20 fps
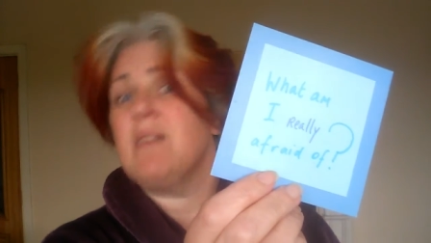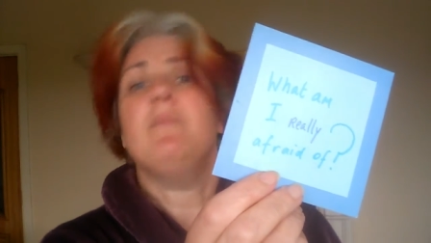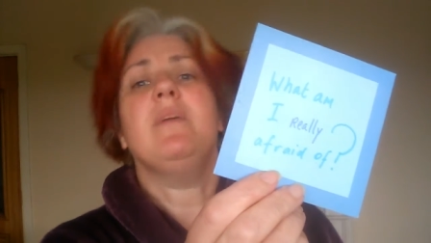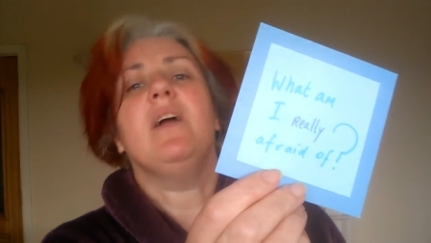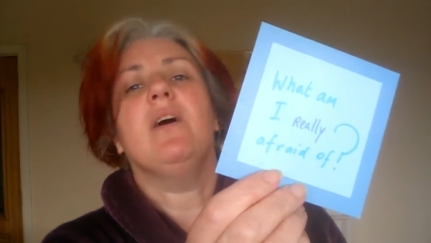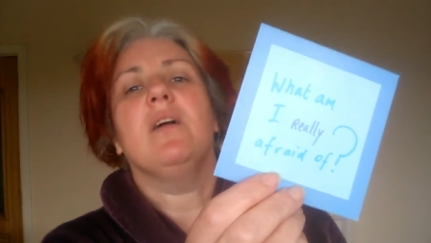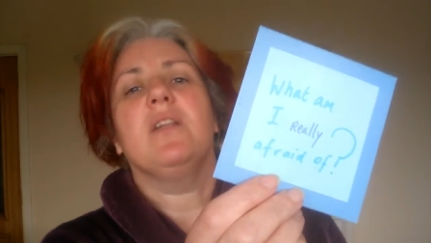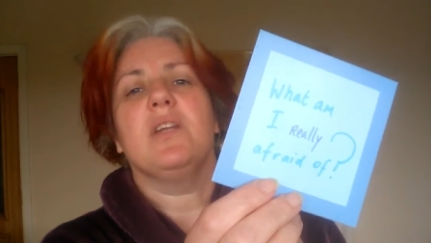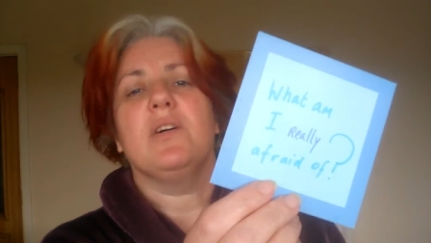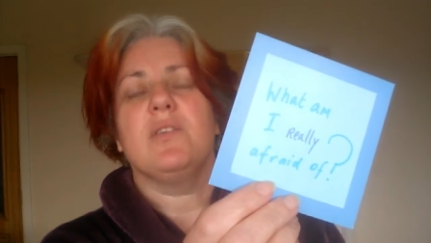And
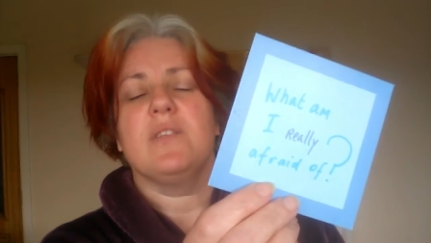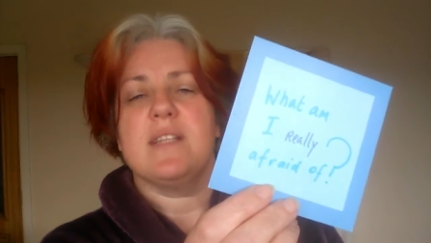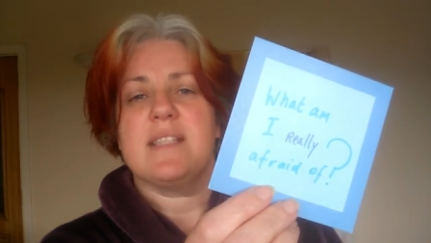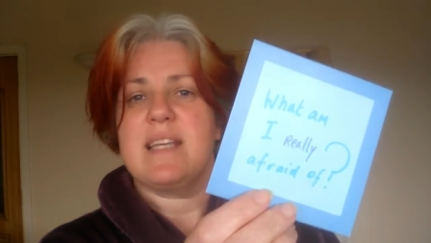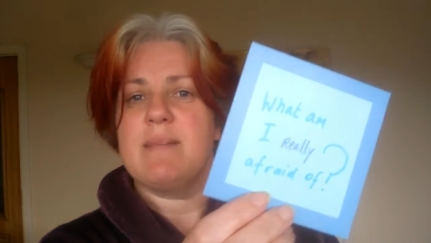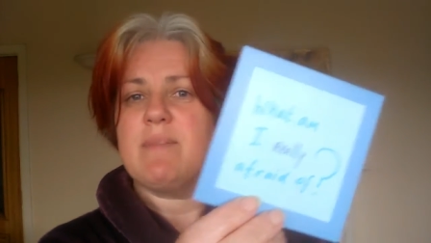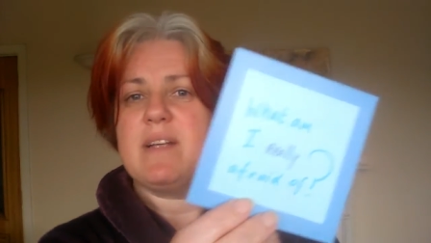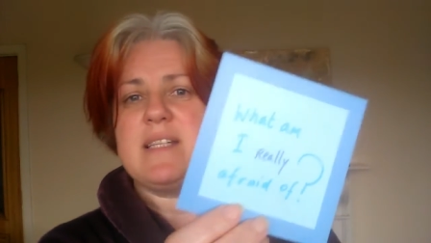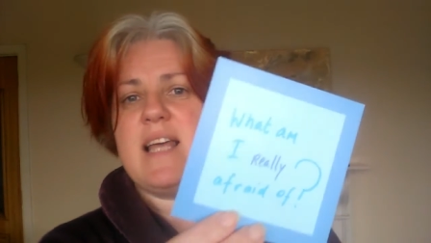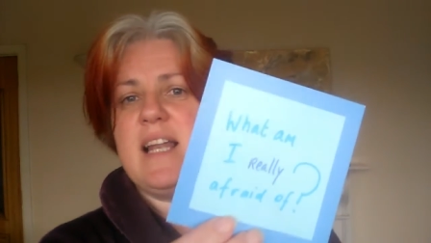we all know this.
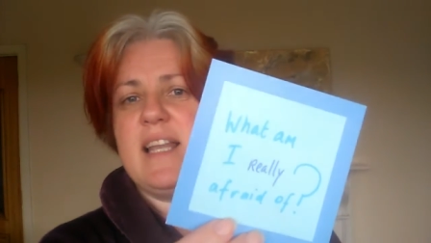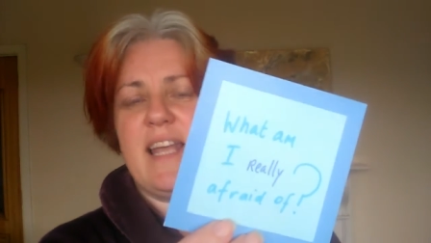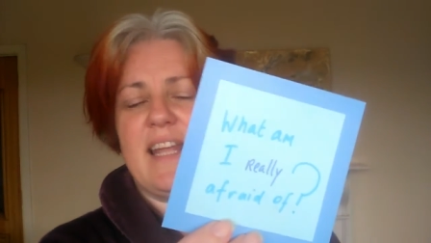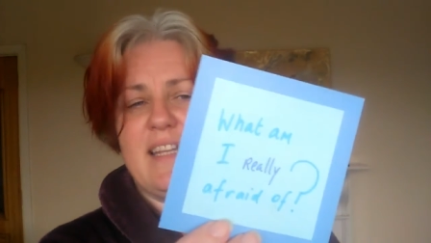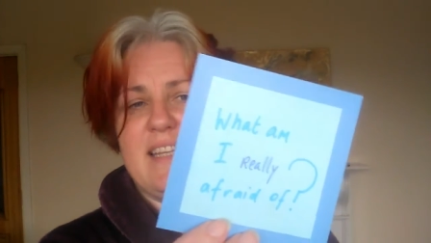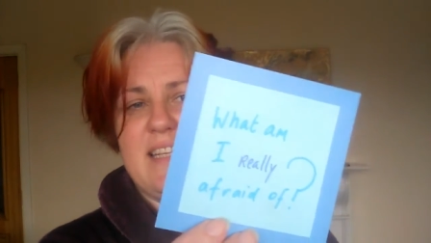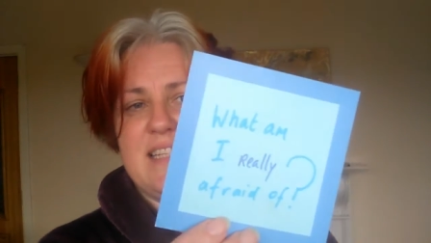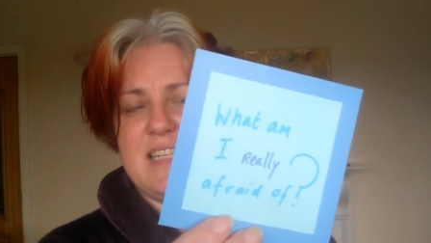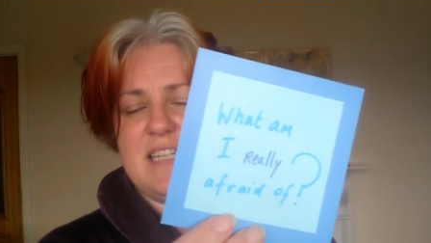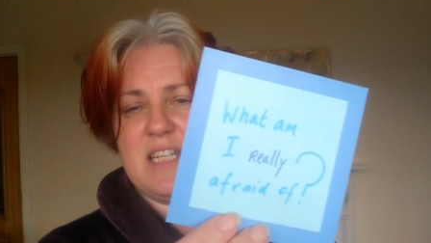I'm not telling
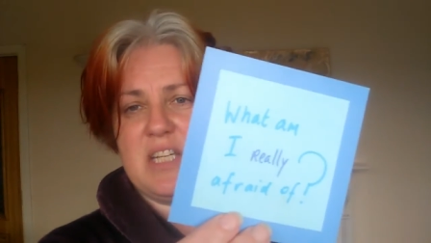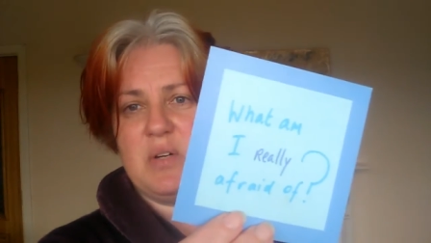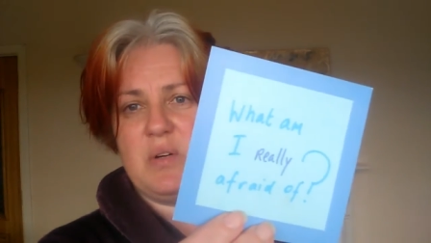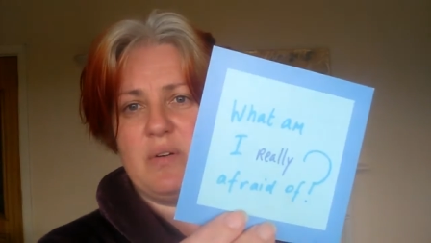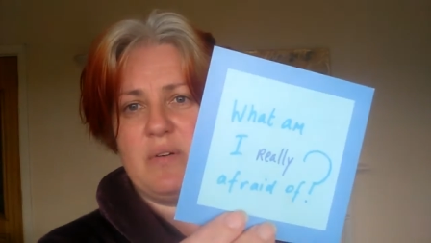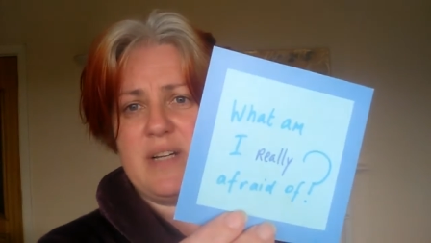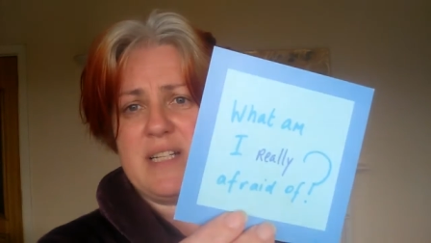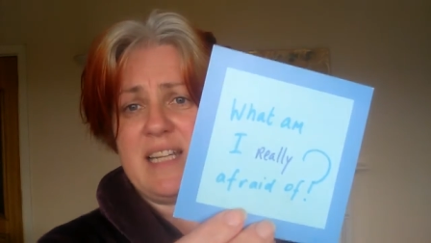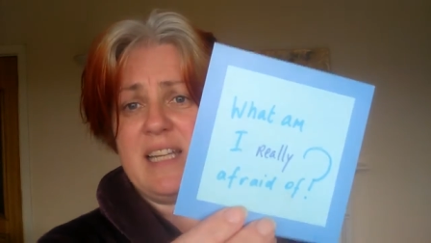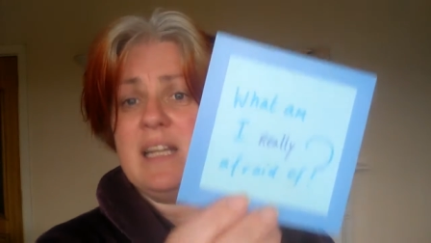you you didn't know
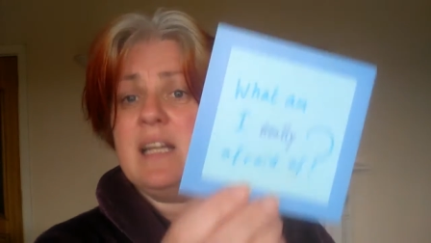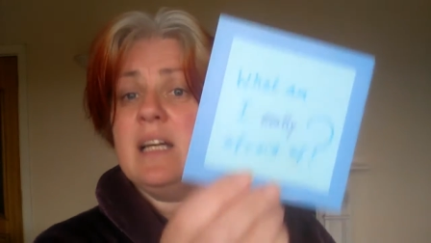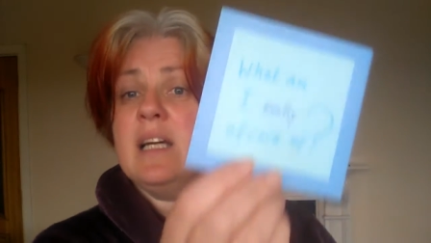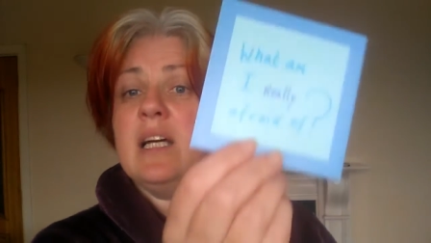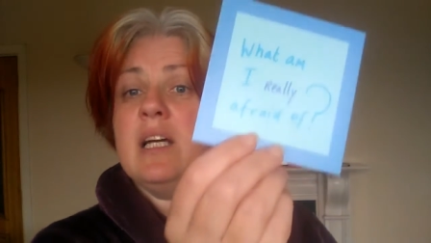already.